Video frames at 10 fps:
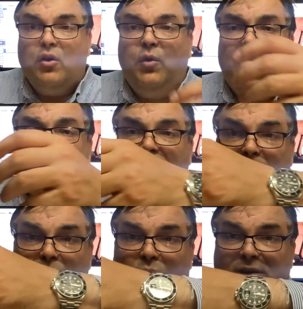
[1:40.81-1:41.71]
Quick
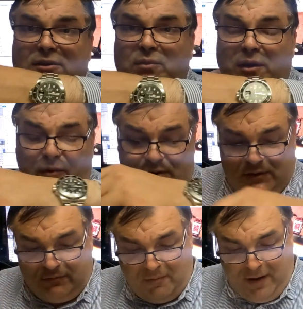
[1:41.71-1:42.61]
whist, he wants
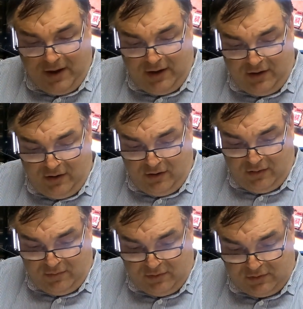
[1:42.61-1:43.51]
to remain
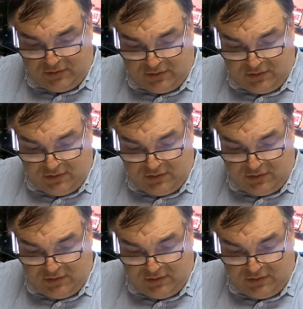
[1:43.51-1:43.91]
anonymous.